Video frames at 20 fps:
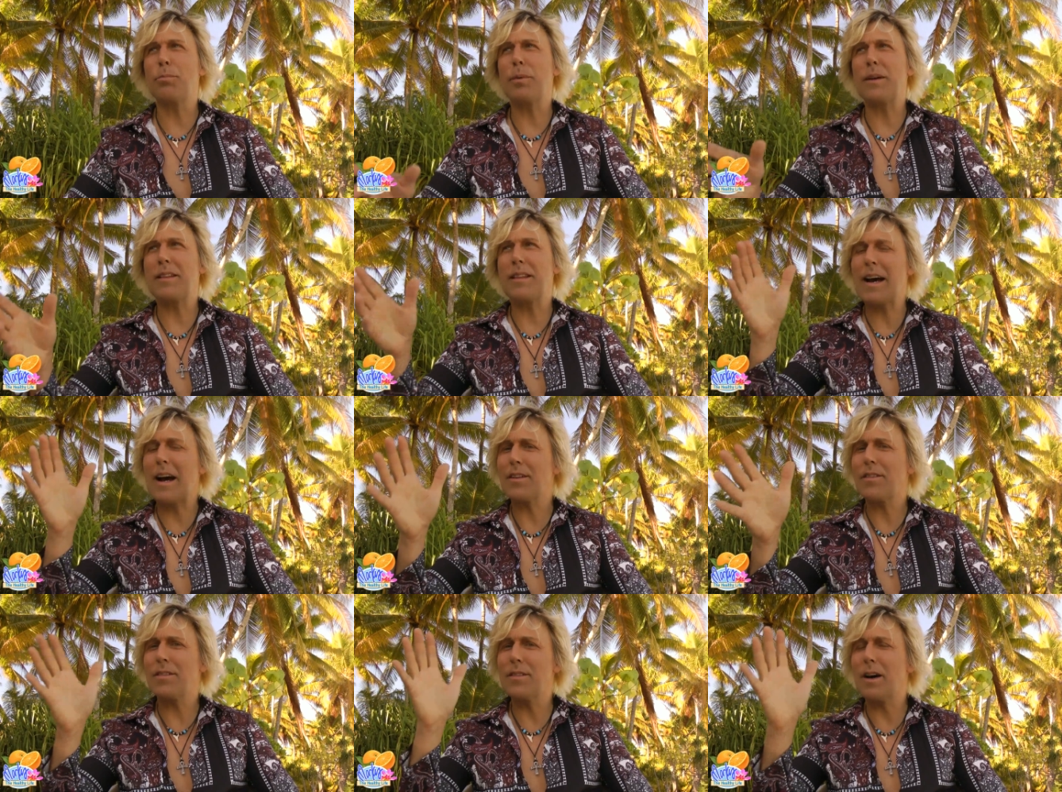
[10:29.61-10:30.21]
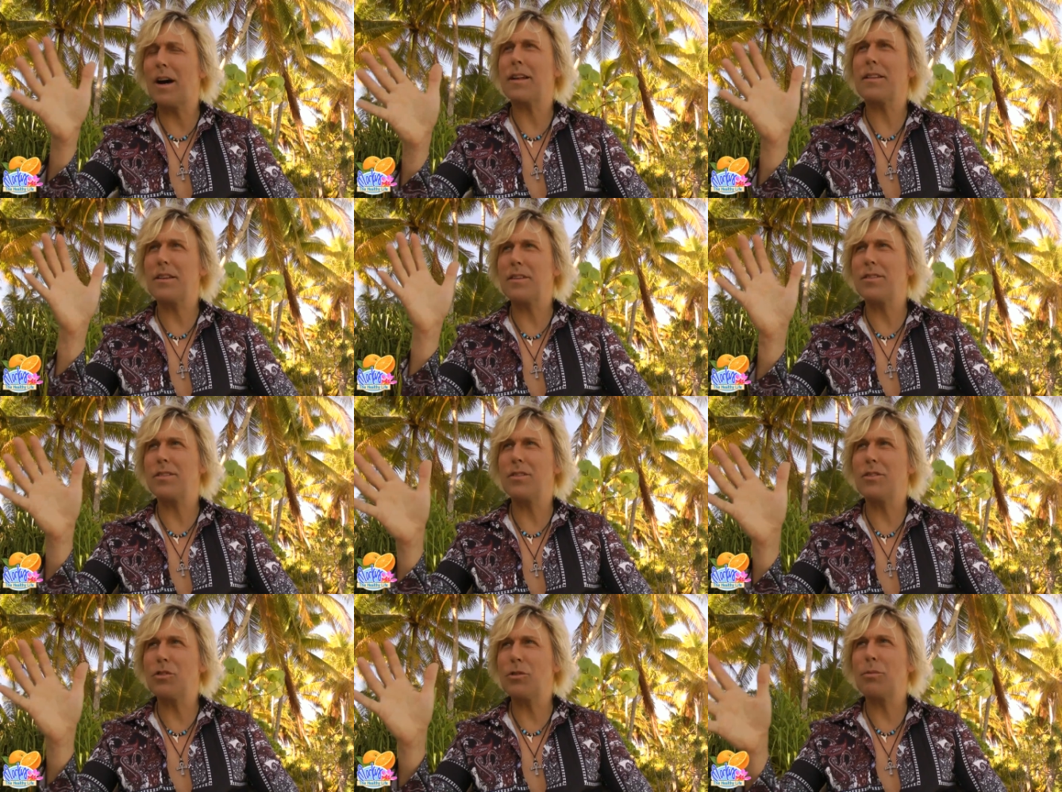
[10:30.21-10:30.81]
But that's not the
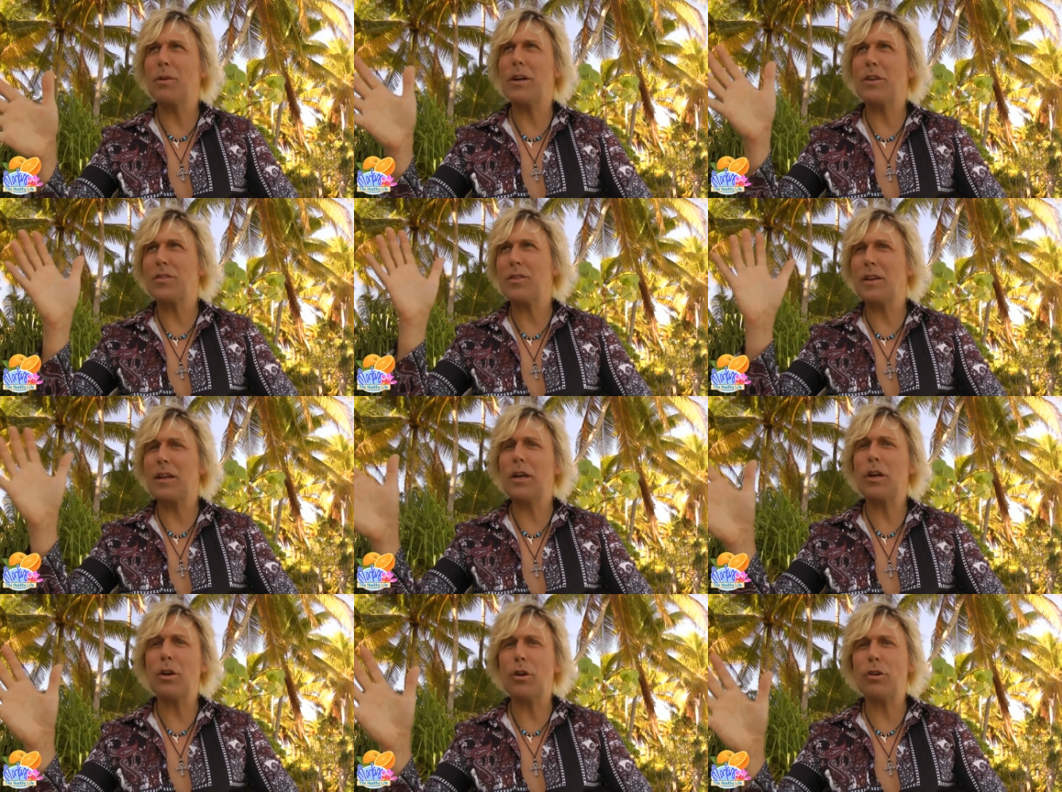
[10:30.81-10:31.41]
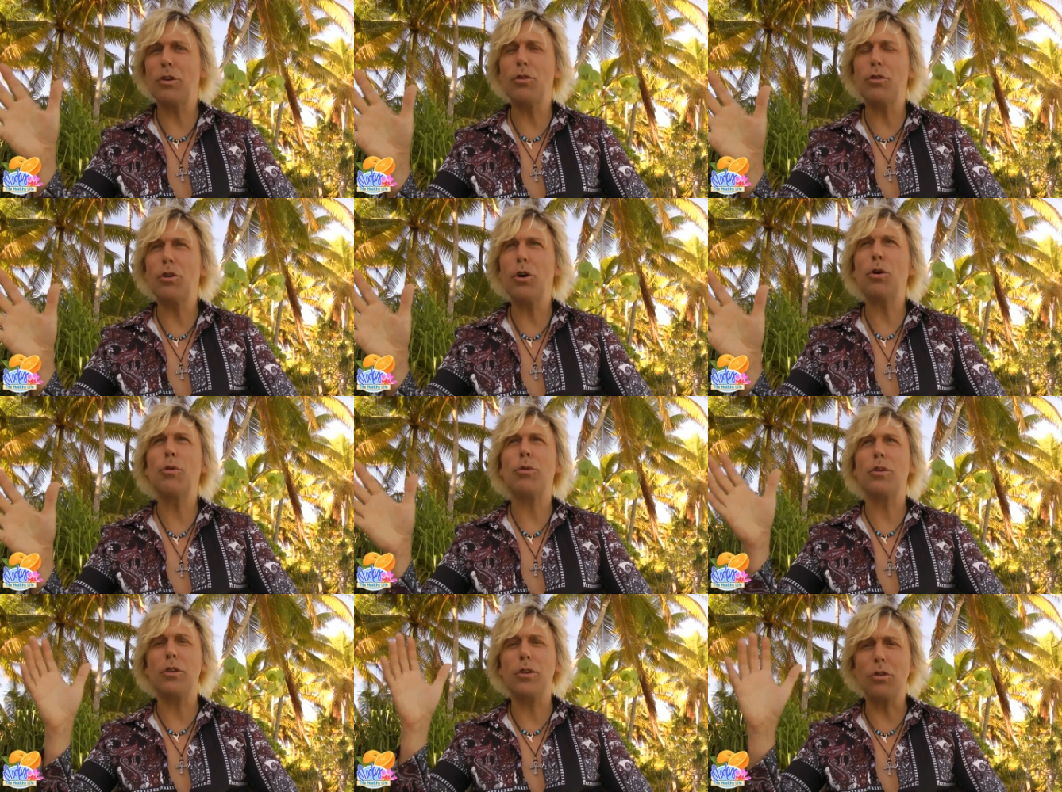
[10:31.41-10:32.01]
situation here. You
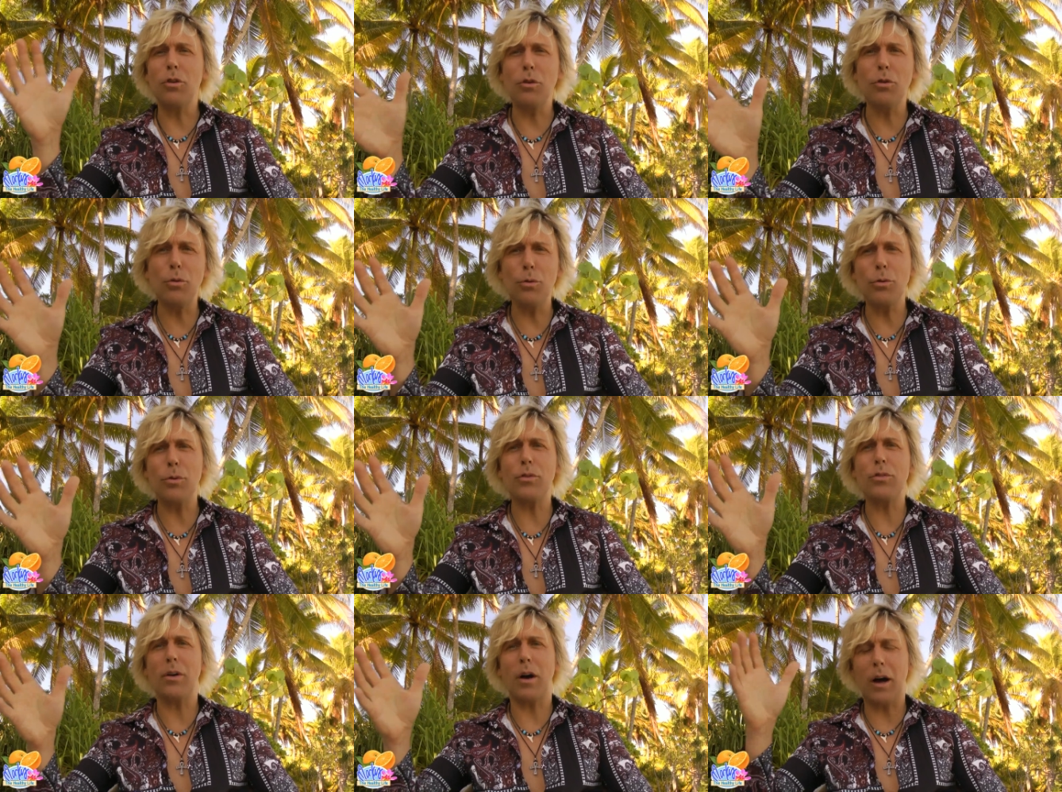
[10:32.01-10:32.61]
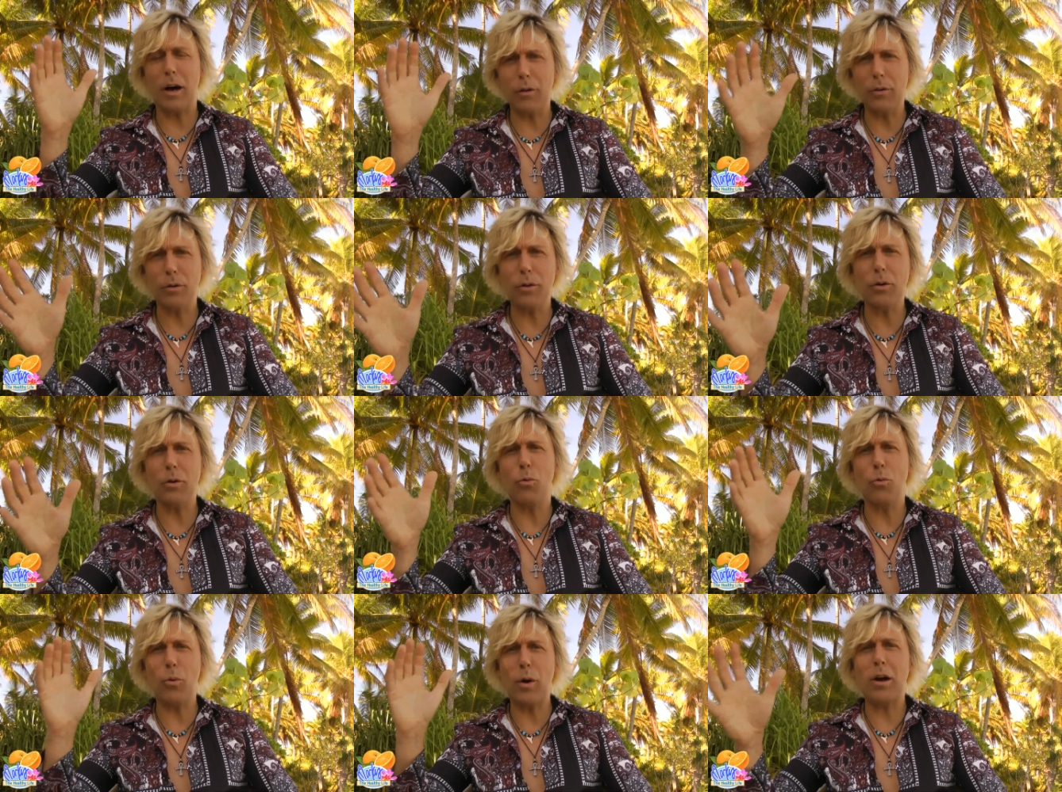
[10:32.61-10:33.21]
don't use
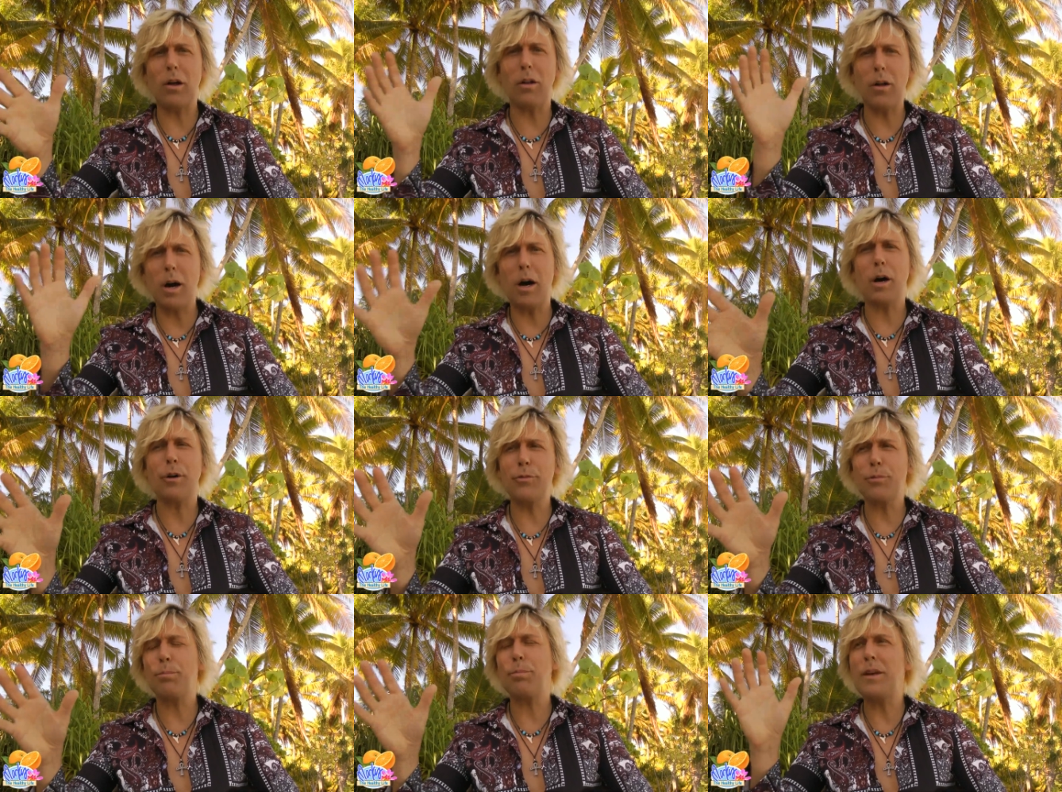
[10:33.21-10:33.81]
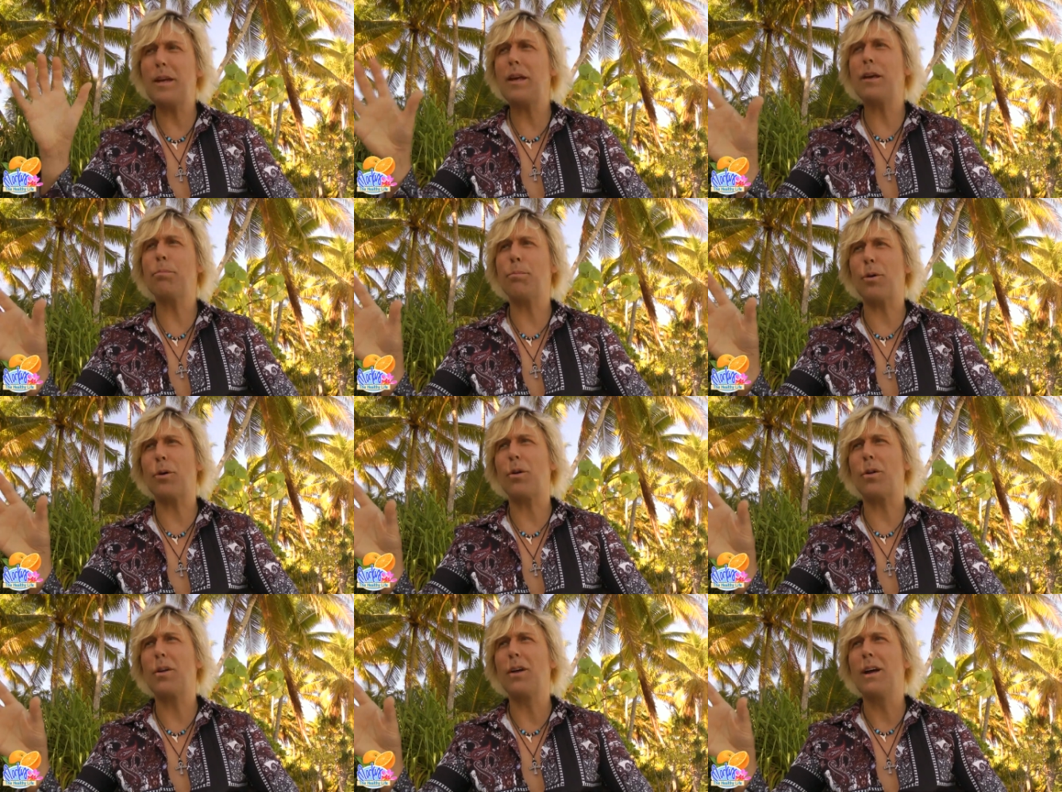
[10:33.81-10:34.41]
other well-off
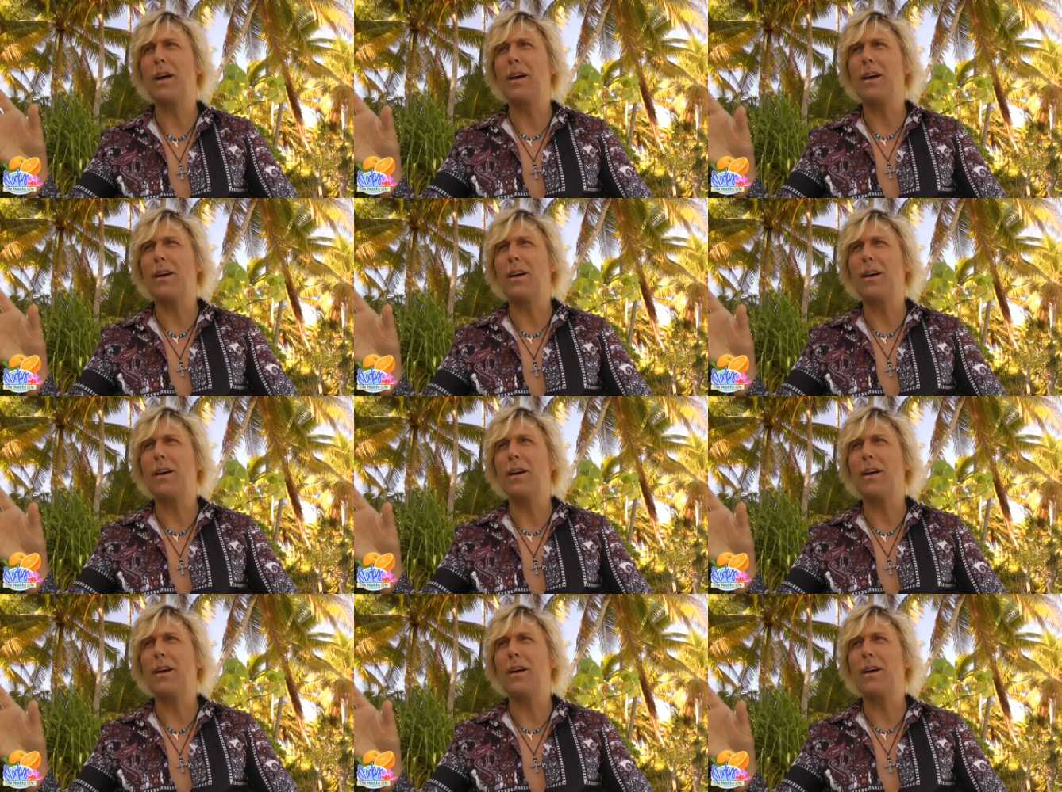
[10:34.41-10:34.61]
people